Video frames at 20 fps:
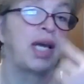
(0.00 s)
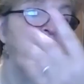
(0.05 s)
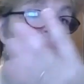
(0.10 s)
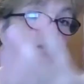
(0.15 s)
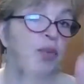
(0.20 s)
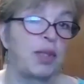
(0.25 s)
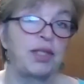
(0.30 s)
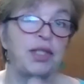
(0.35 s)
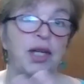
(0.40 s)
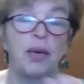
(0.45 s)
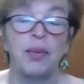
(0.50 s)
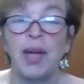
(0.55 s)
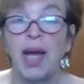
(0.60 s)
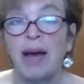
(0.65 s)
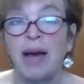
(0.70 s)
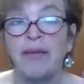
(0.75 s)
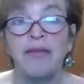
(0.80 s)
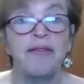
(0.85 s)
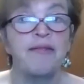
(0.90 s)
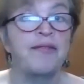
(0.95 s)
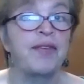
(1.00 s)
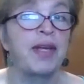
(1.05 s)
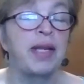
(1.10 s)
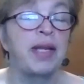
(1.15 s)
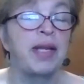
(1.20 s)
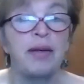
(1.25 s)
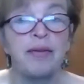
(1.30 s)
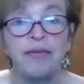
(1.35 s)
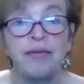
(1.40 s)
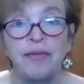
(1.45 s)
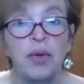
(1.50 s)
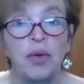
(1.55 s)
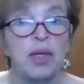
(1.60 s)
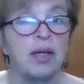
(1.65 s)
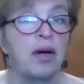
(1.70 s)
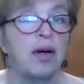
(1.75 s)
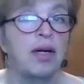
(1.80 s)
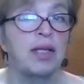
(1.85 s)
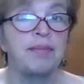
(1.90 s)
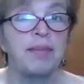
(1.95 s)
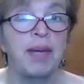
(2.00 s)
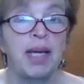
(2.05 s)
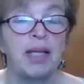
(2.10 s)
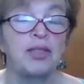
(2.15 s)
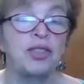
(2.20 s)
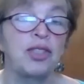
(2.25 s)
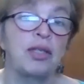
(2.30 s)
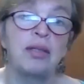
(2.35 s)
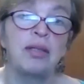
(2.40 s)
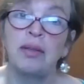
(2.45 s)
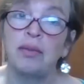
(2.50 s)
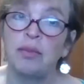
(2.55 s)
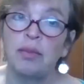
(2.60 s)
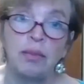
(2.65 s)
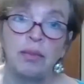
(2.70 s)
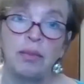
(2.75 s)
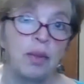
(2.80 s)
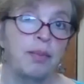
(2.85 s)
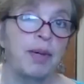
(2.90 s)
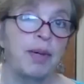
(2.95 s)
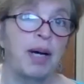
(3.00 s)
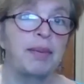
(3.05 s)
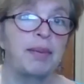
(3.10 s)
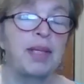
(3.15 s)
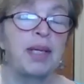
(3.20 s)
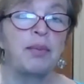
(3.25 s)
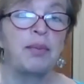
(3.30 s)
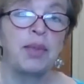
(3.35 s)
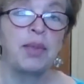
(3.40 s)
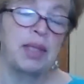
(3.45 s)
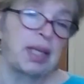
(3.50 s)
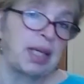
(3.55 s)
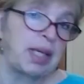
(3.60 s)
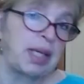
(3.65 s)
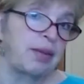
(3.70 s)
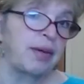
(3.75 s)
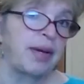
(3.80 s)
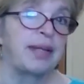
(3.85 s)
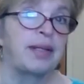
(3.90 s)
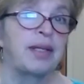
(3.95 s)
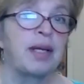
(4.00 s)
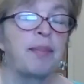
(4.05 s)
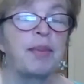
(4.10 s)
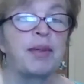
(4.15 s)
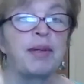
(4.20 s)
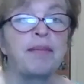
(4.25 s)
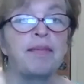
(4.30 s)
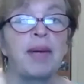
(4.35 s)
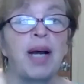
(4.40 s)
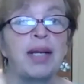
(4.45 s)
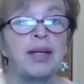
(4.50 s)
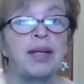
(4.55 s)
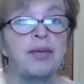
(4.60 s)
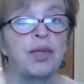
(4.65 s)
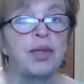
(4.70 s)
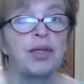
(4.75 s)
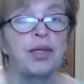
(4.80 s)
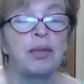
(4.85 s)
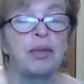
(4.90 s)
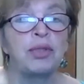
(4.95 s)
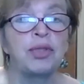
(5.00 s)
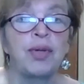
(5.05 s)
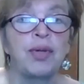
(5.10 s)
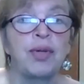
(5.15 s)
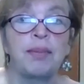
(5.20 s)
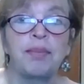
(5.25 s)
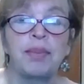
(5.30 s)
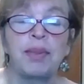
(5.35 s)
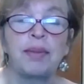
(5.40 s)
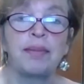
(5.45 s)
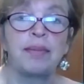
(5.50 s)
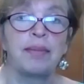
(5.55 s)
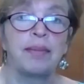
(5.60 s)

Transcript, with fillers: If we don't have a fit in a four card major, we'll probably will either end up in a minor or no trump.